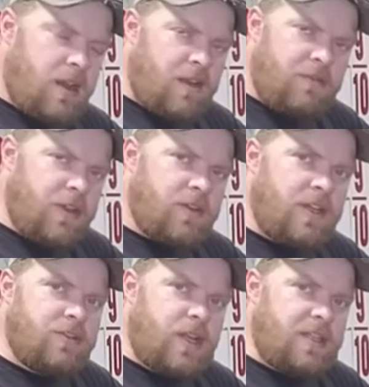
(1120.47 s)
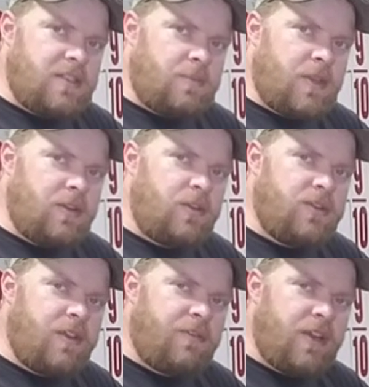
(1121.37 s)
Figured I'd try something a little
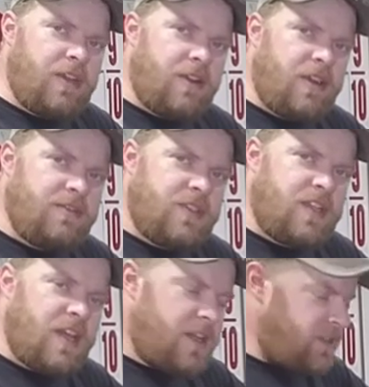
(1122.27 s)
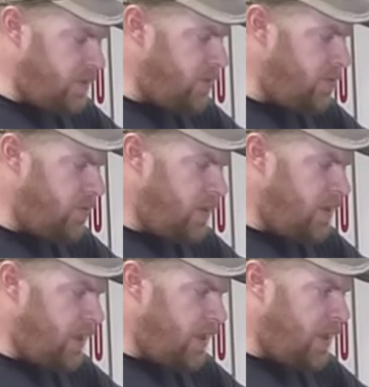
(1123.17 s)
different here. I've seen guys do.
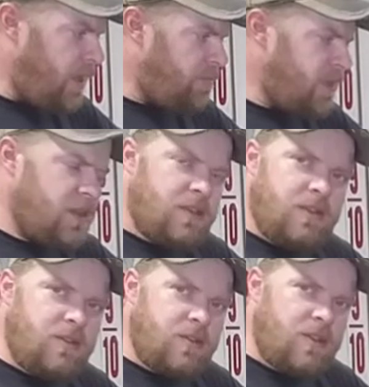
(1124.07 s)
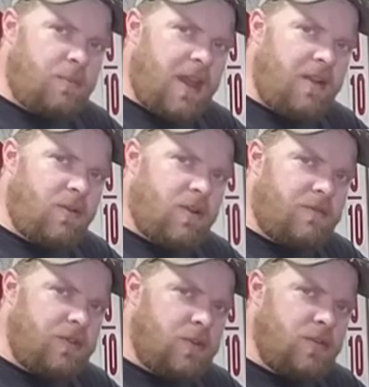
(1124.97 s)
Using the power
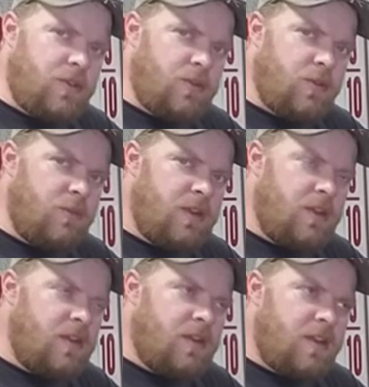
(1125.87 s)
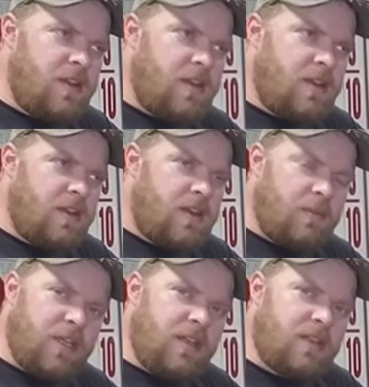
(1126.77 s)
of YouTube, I'm
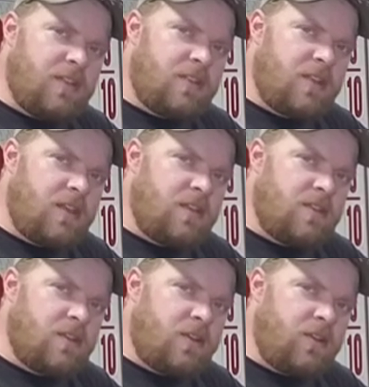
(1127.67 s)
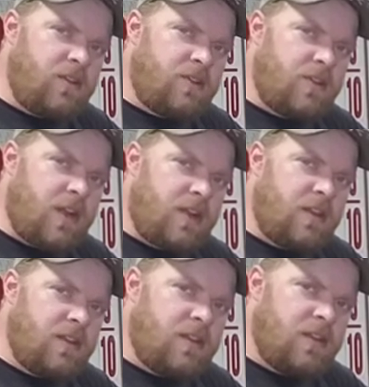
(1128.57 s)
going to get this thing installed in the truck.
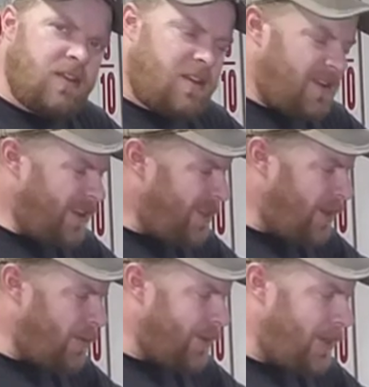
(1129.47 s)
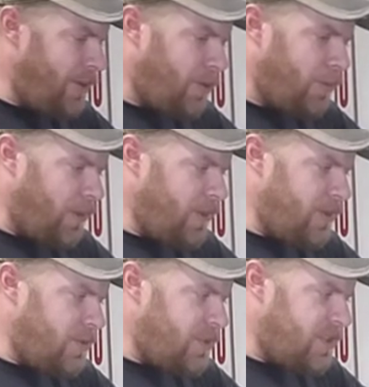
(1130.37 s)
I think what they normally
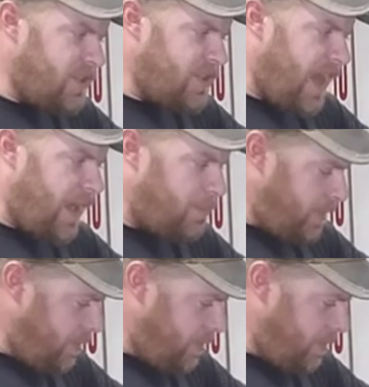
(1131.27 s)
do is snap.